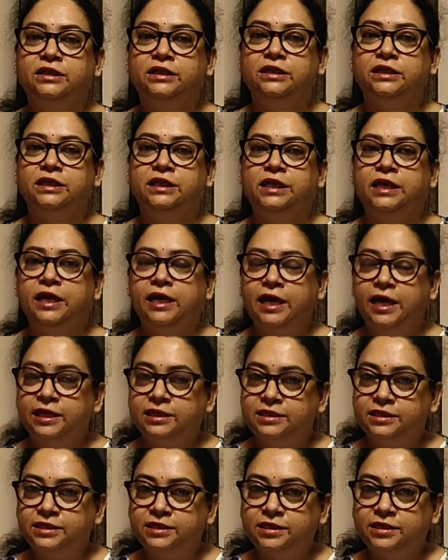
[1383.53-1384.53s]

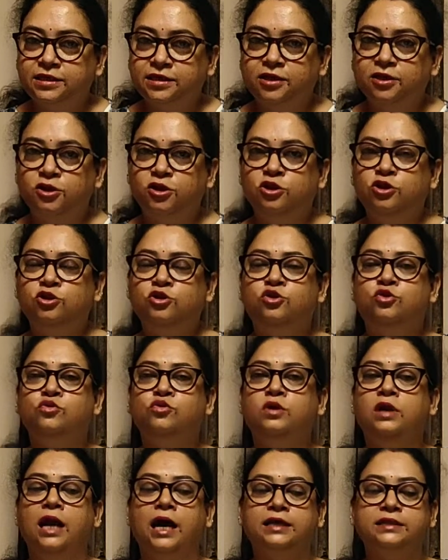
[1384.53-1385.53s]
your mode of
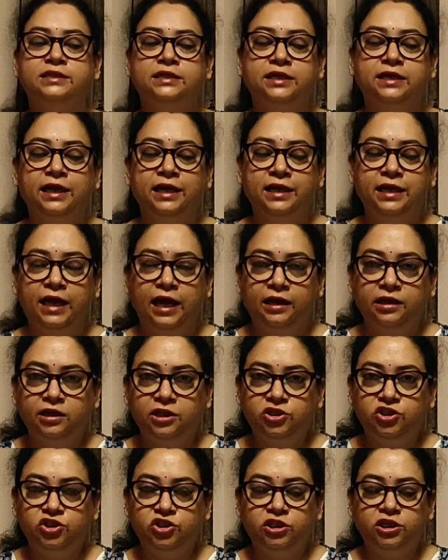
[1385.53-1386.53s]
learning
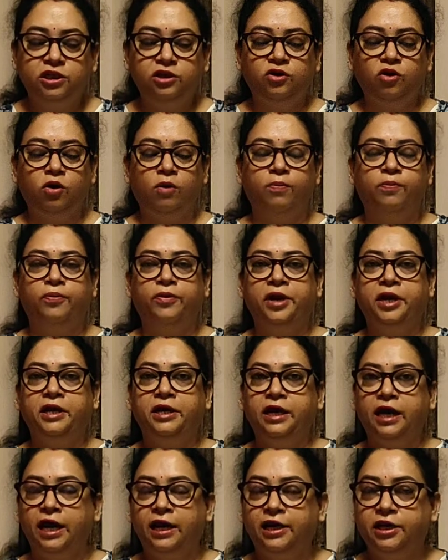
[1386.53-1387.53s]
is
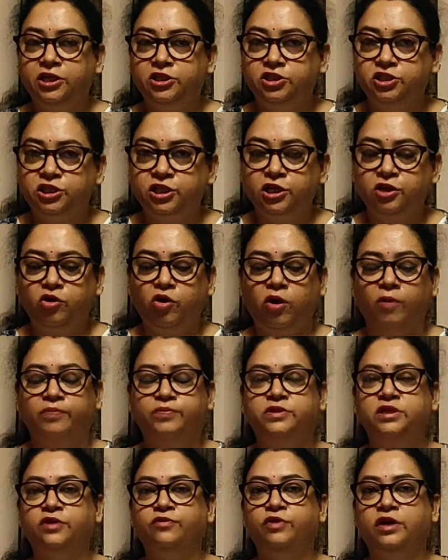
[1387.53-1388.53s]
through classical
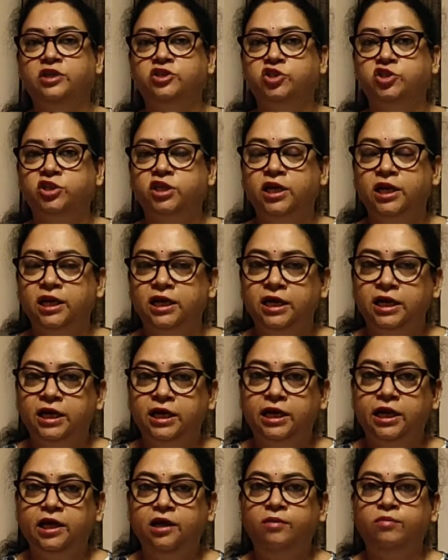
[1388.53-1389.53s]
conditioning,
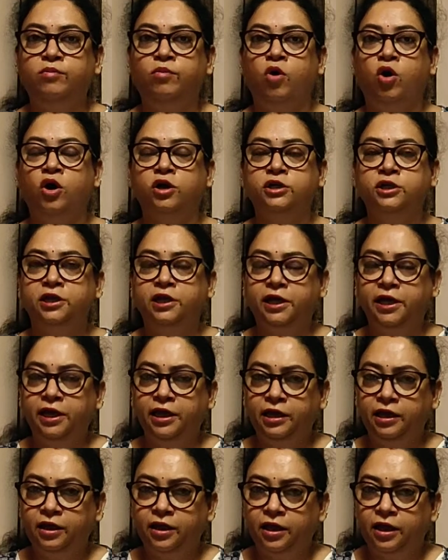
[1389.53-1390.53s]
operant
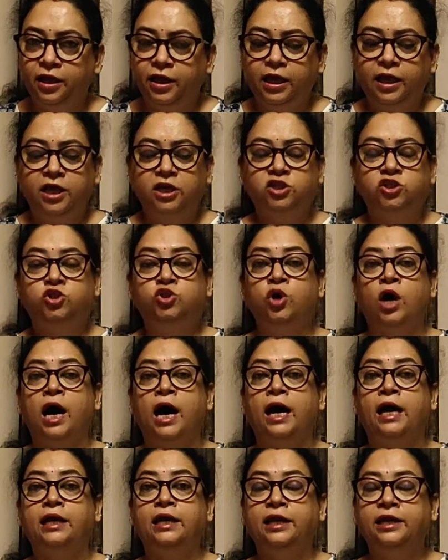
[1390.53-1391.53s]
conditioning,
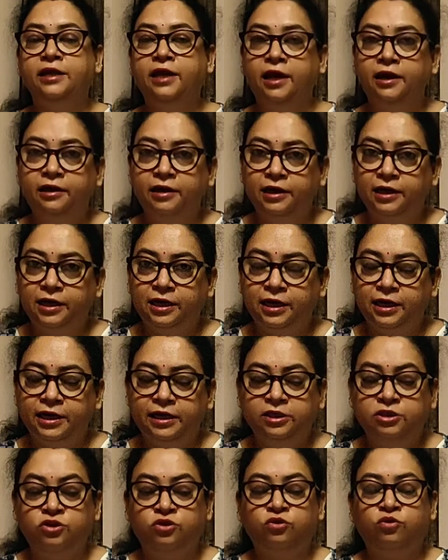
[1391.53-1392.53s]
observational learning,
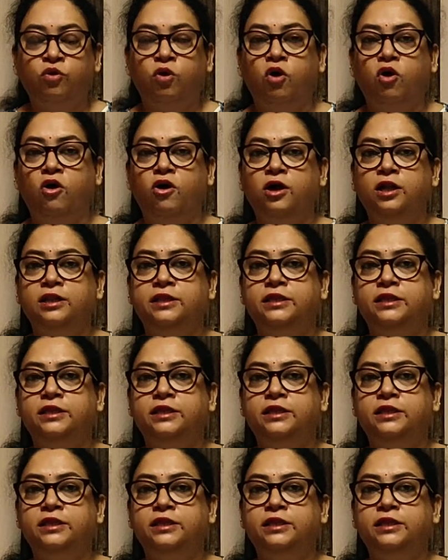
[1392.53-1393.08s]
modeling,